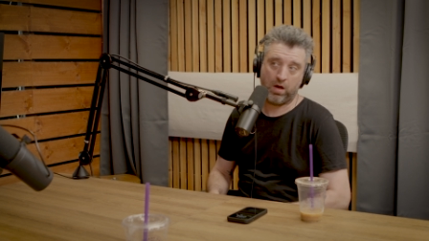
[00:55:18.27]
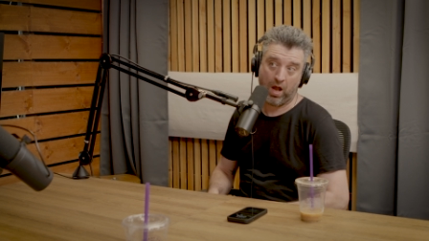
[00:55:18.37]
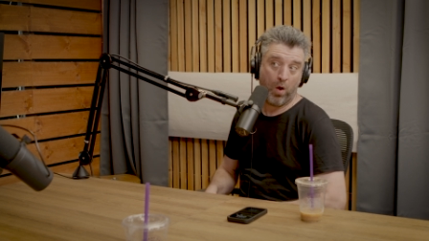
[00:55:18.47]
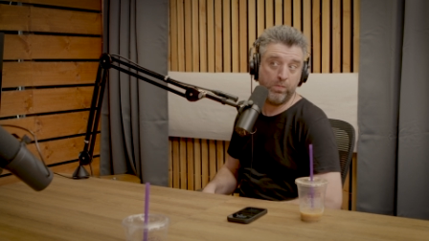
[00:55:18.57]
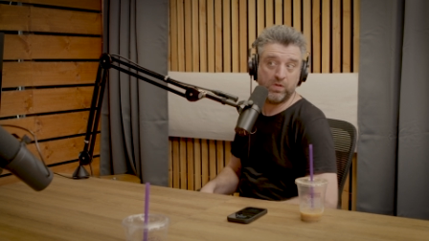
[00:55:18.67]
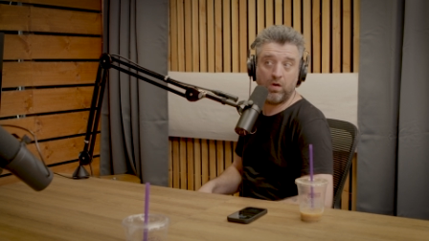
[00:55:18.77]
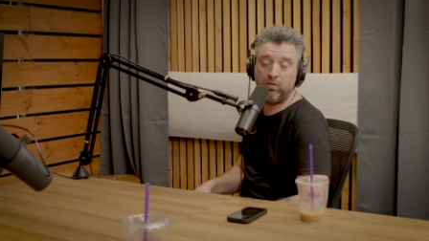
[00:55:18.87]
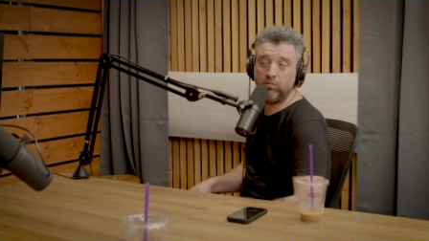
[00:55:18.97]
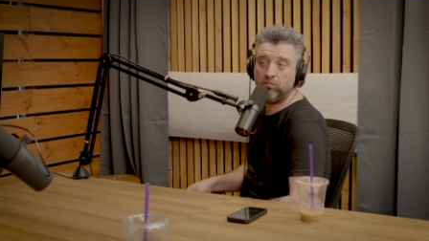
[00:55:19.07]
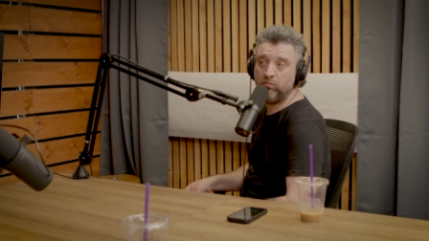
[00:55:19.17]
I hope
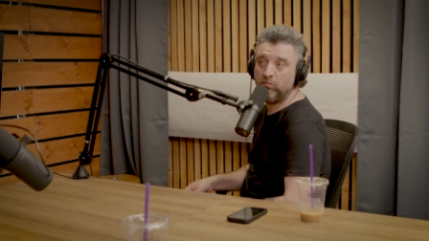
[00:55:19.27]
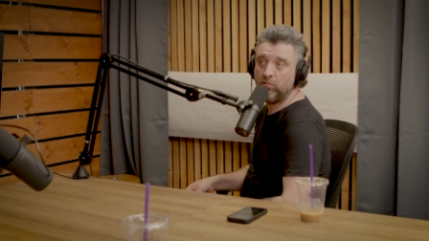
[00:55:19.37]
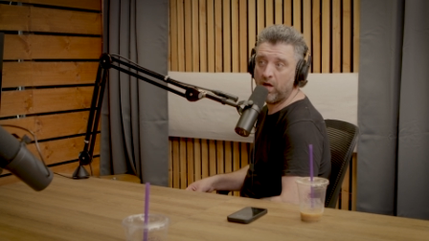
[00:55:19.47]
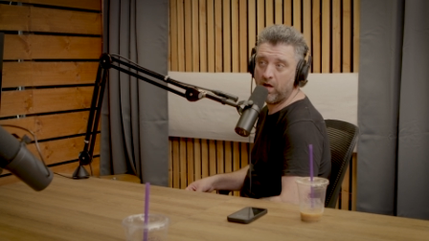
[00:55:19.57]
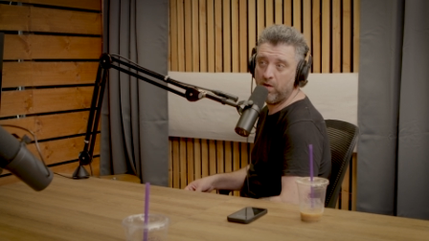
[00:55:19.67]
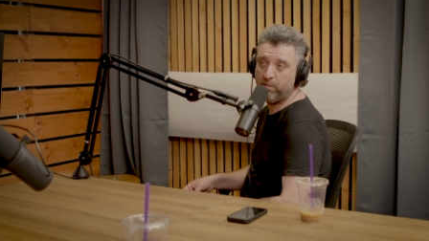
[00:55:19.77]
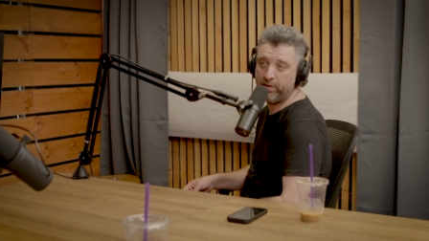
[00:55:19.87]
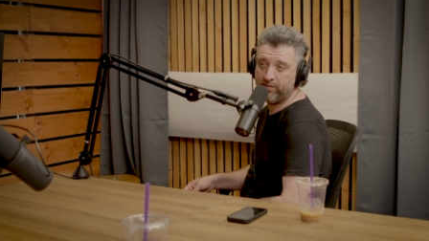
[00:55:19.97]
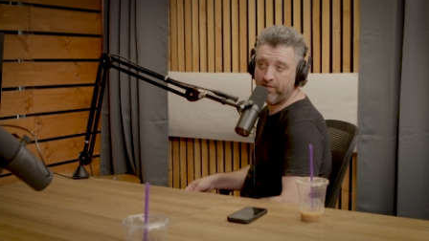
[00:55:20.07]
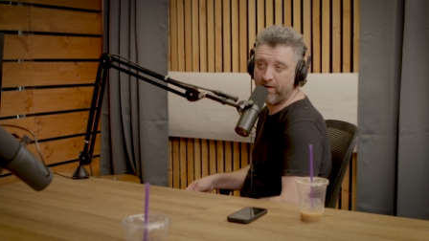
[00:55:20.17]
so. I hope
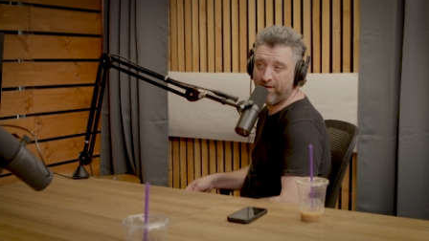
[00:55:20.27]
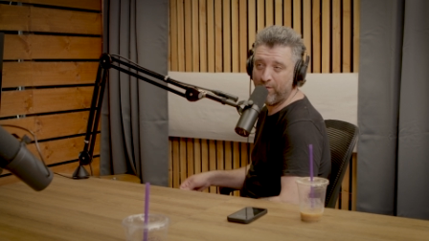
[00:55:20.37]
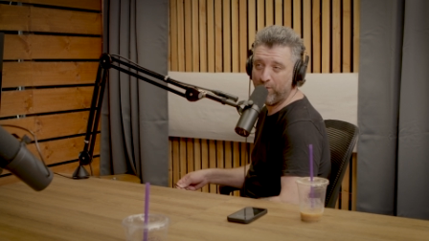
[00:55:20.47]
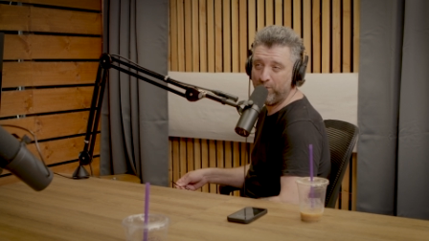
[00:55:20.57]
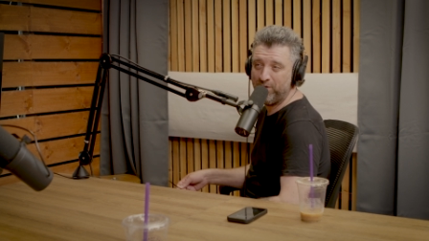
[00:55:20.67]
he's very old.